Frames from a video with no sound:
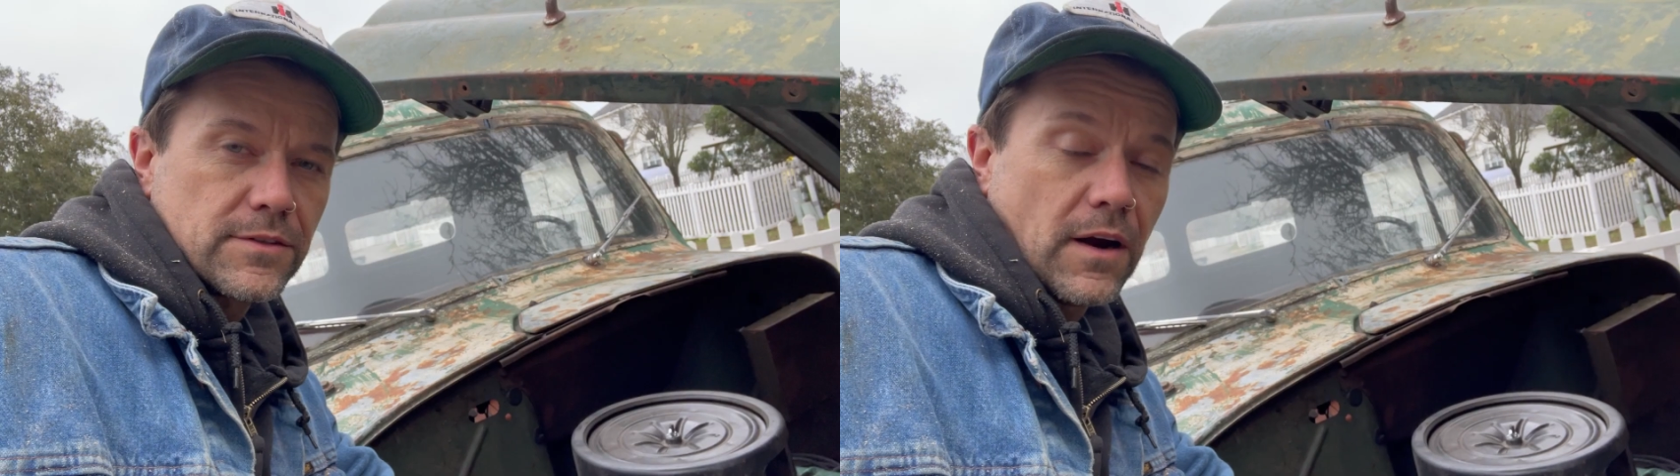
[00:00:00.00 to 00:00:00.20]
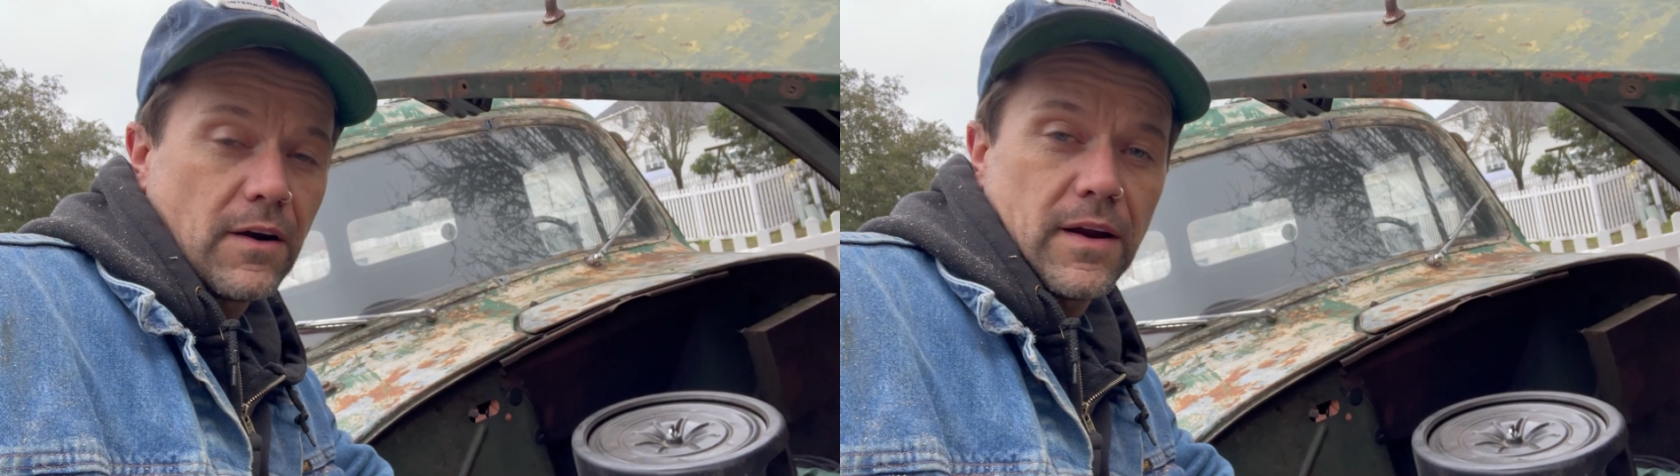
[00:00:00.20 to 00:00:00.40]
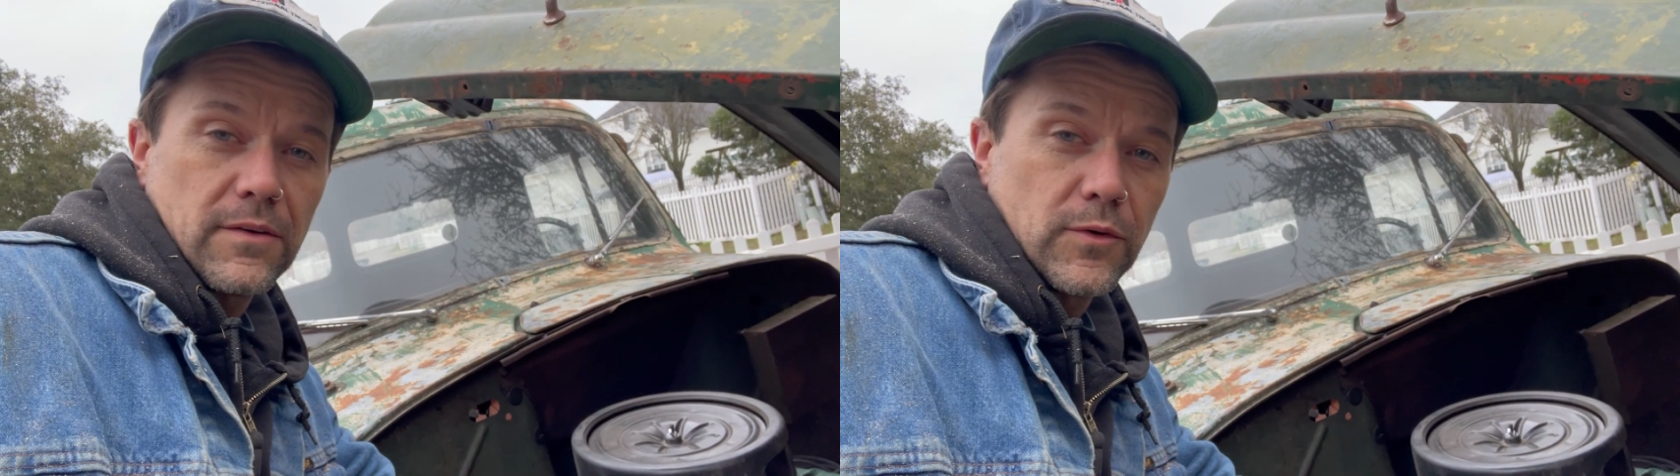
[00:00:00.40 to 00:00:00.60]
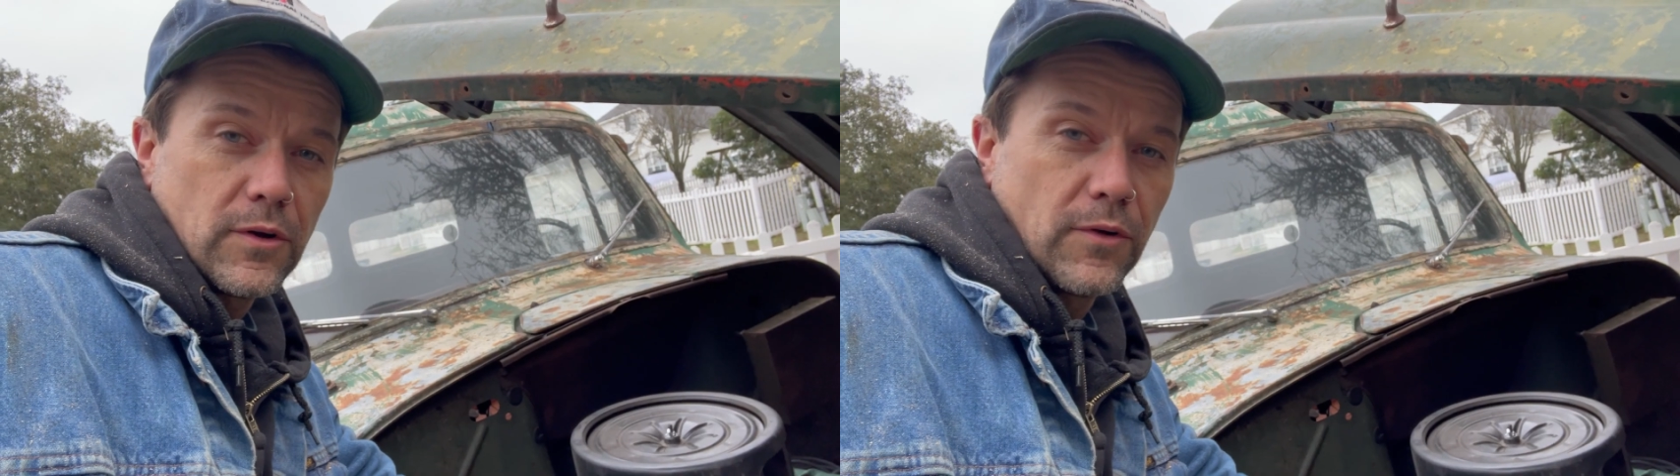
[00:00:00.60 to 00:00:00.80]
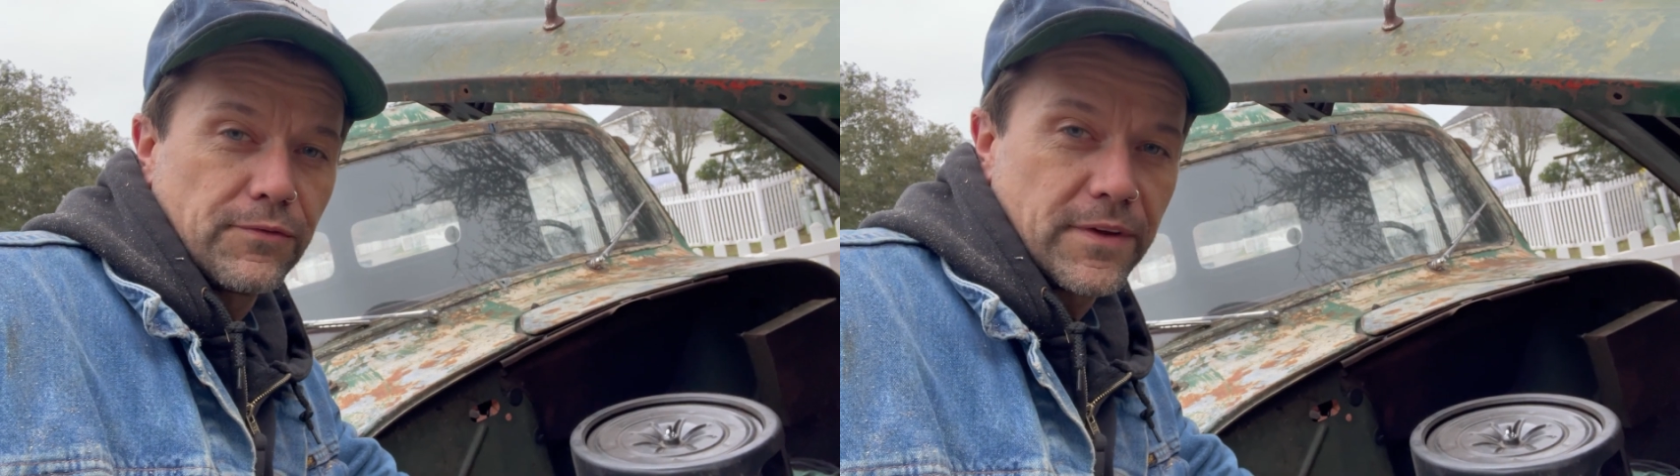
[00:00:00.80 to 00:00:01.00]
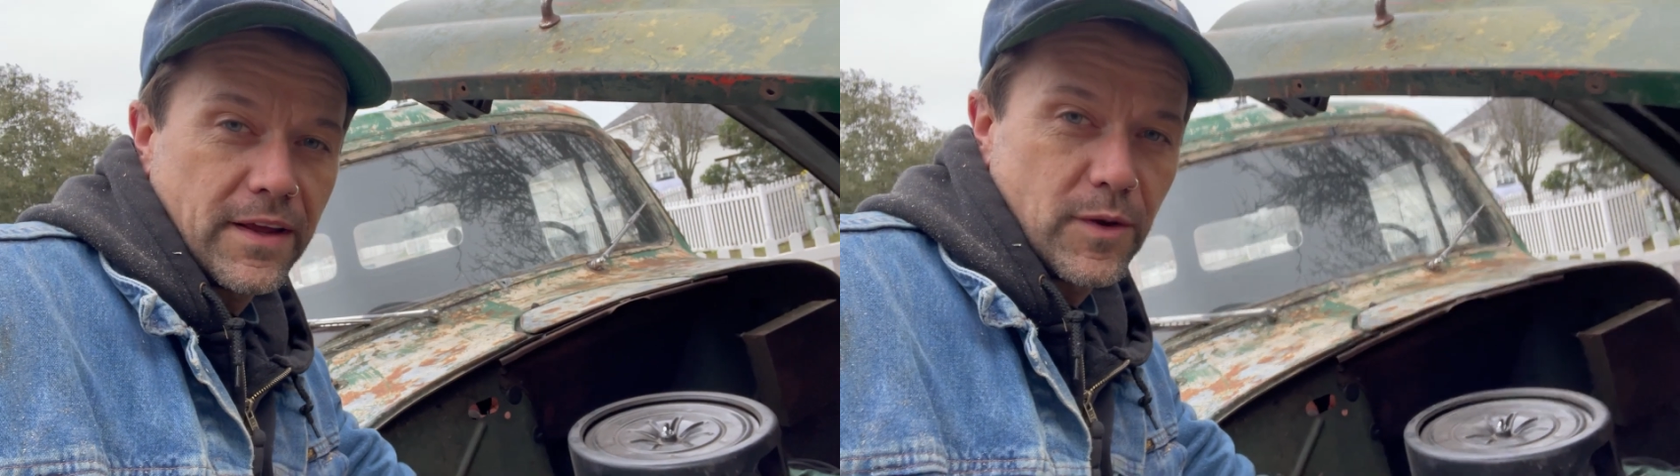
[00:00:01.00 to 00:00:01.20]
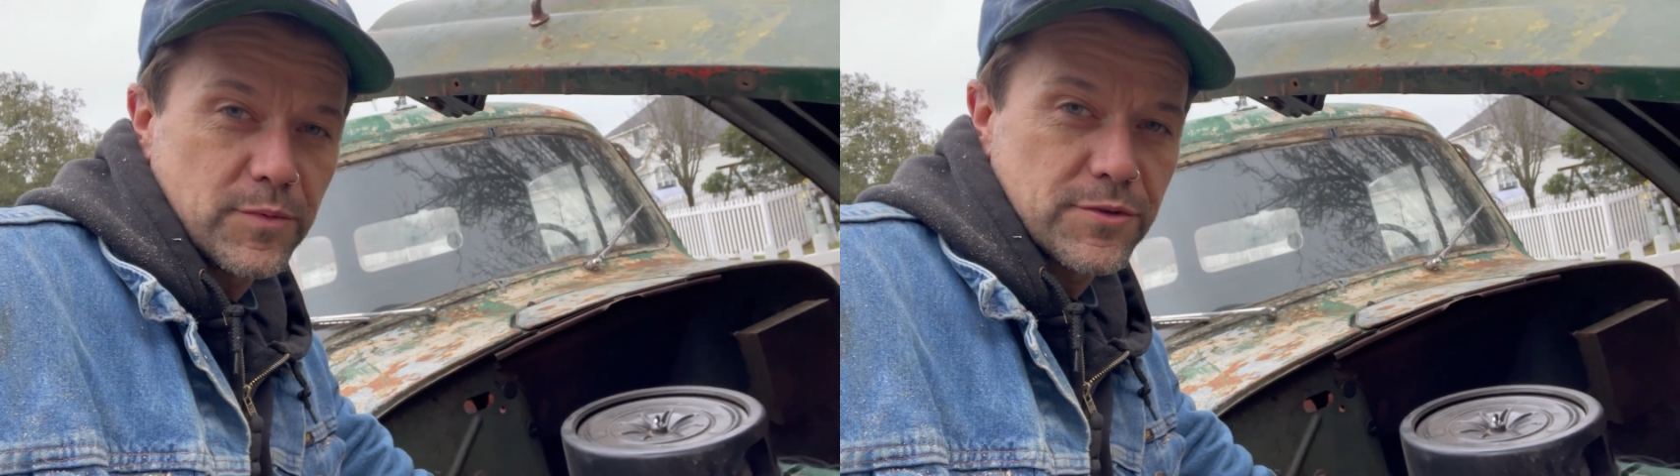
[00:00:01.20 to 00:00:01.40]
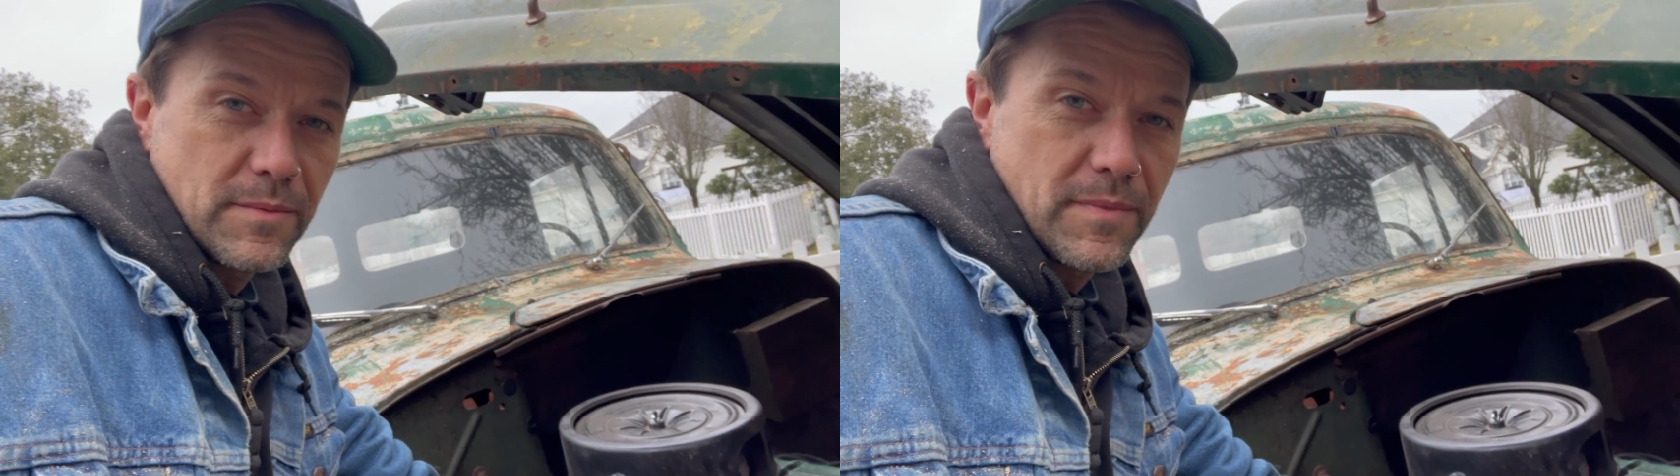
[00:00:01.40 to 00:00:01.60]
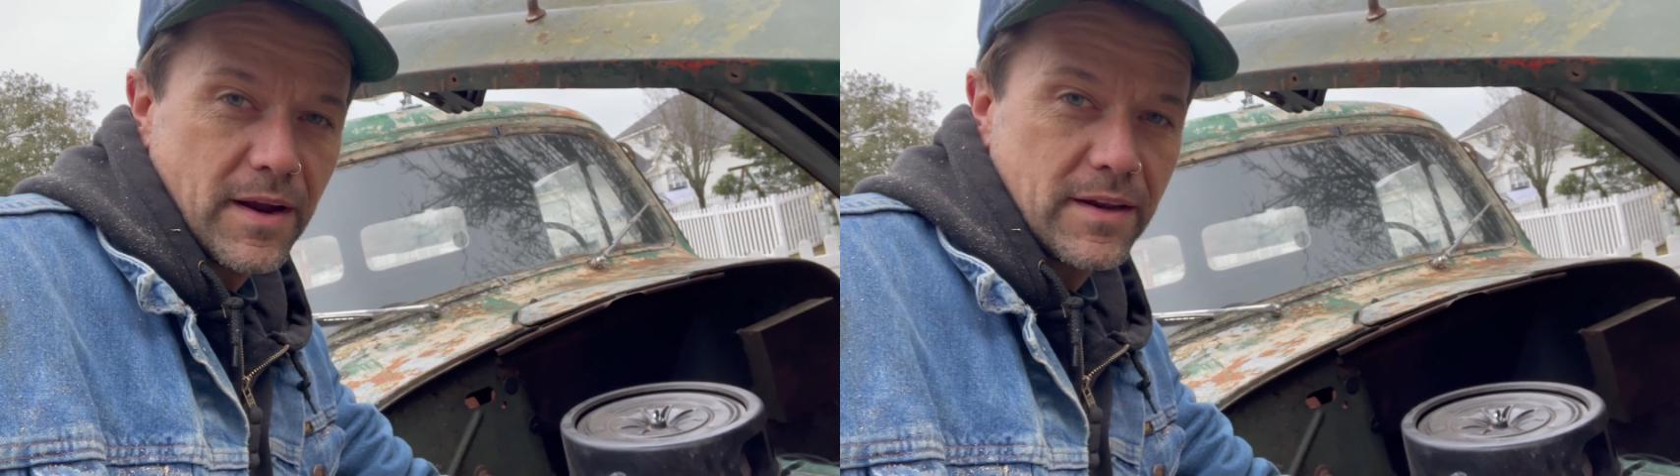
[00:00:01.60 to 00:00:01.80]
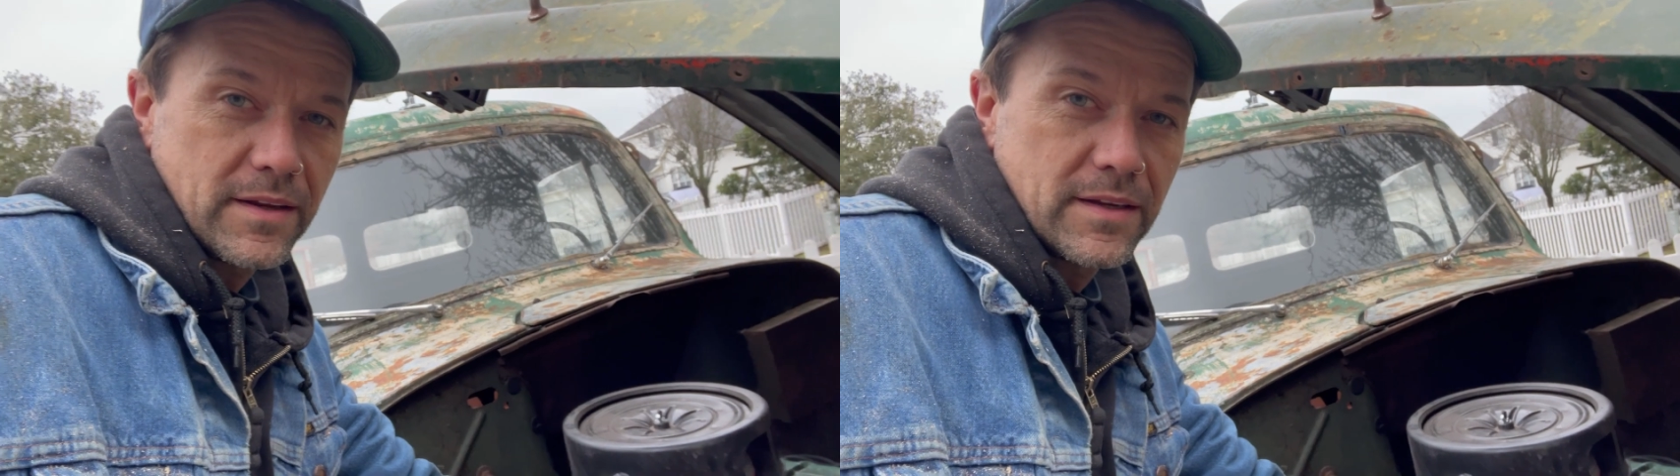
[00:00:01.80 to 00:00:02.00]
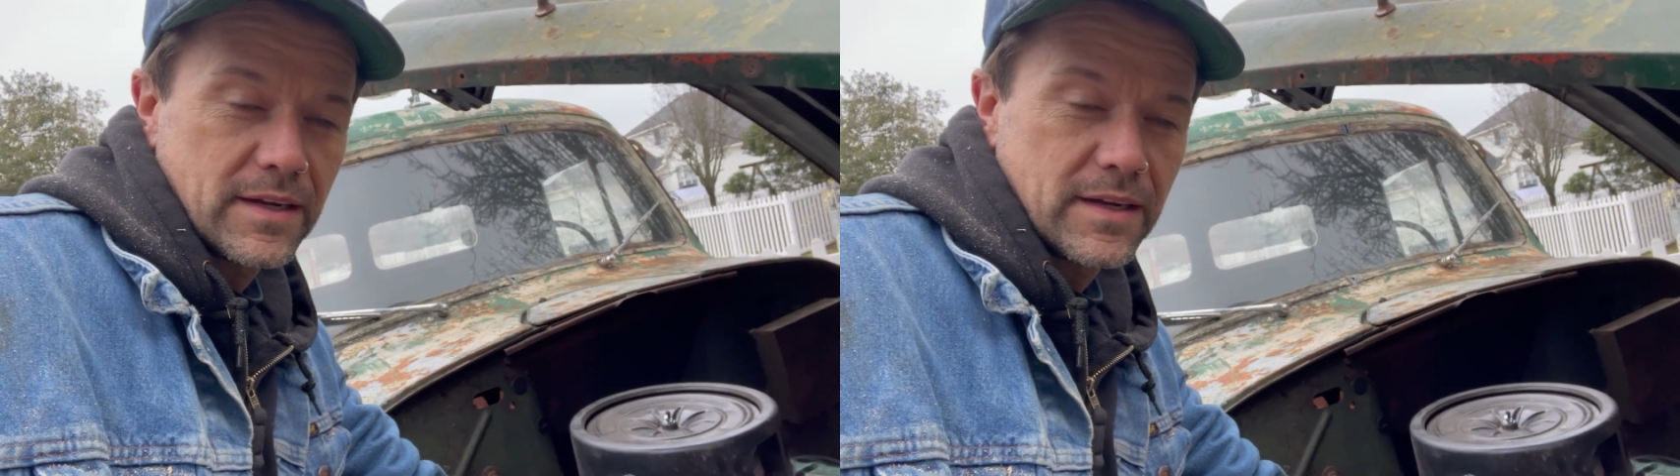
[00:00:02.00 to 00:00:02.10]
all right, well, hopefully that helps somebody.